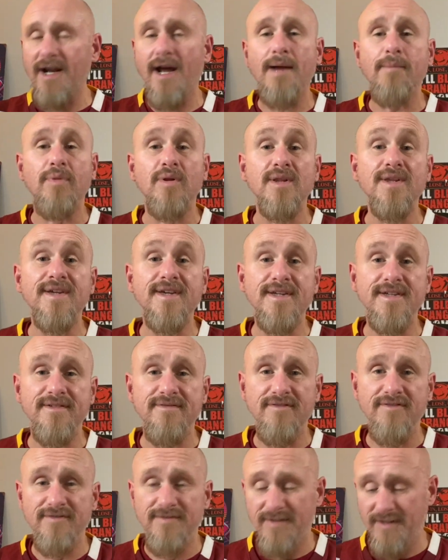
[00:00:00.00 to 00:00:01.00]
I believe,
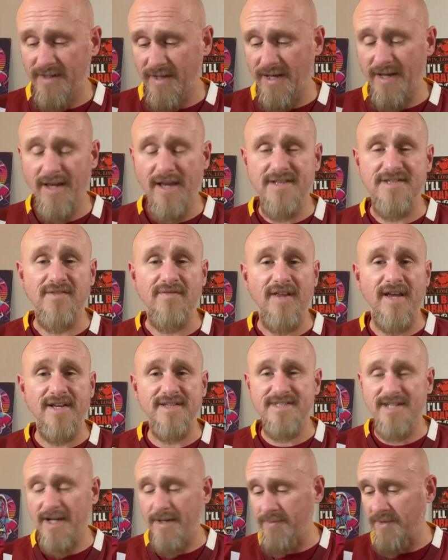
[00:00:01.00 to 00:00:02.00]
as of
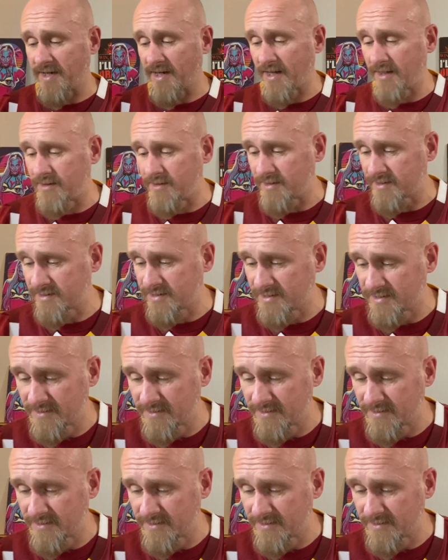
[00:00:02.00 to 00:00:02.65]
last time that I looked.